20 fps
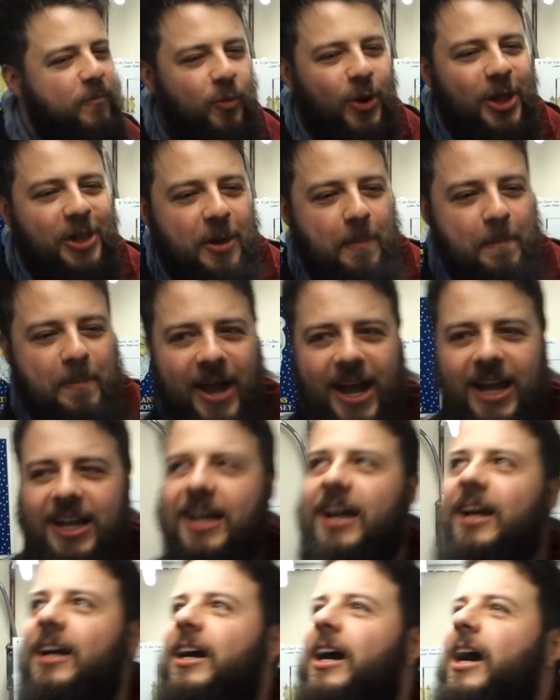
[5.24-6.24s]
Welcome back.
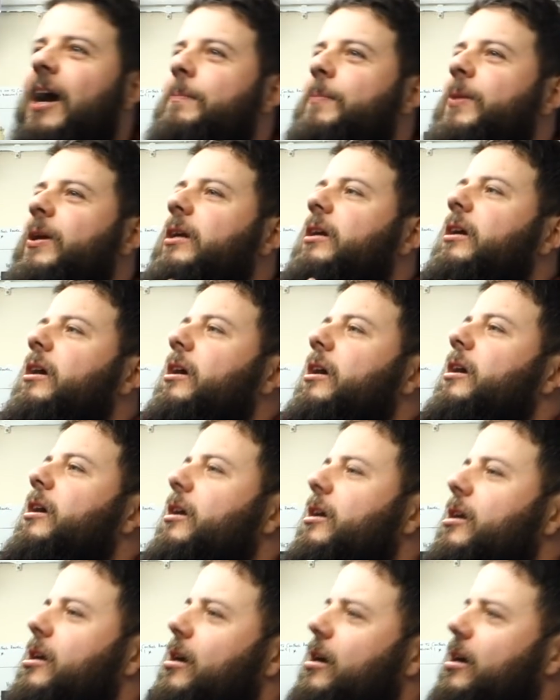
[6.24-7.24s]
Happy
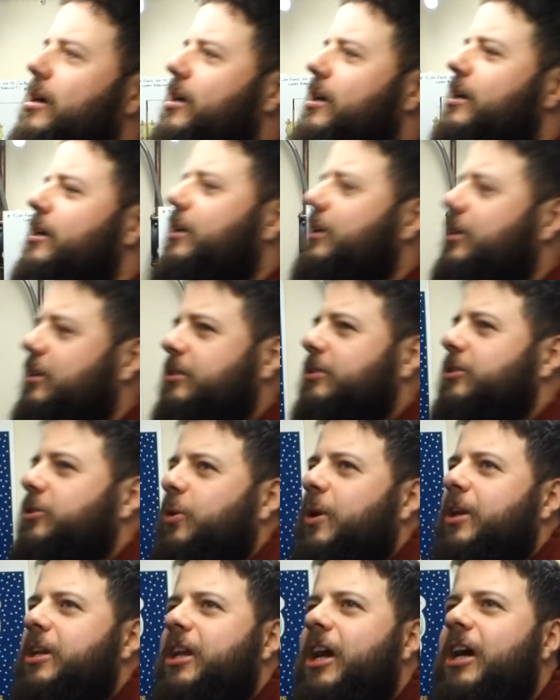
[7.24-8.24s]

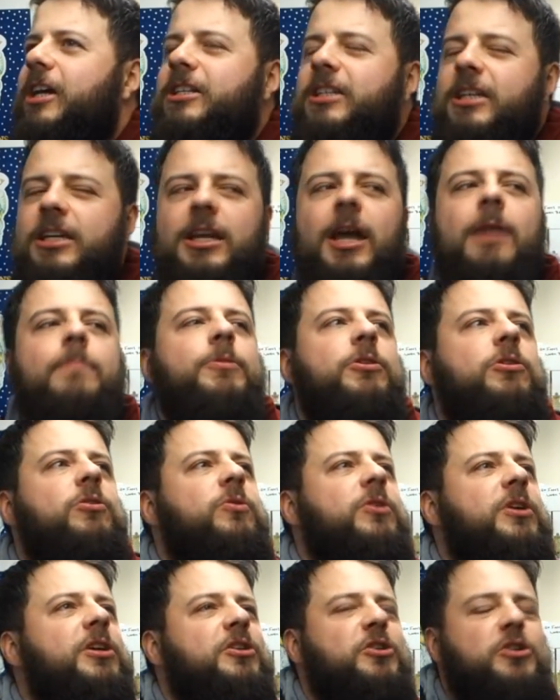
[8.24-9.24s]
2019. Happy New
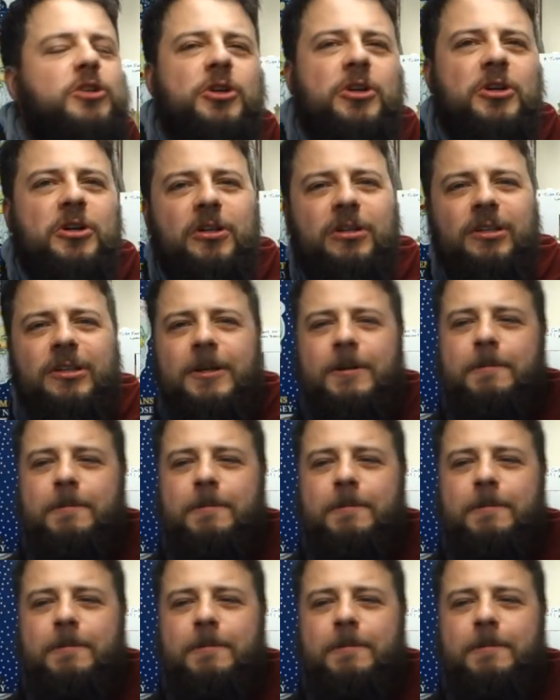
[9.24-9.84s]
Year to y'all.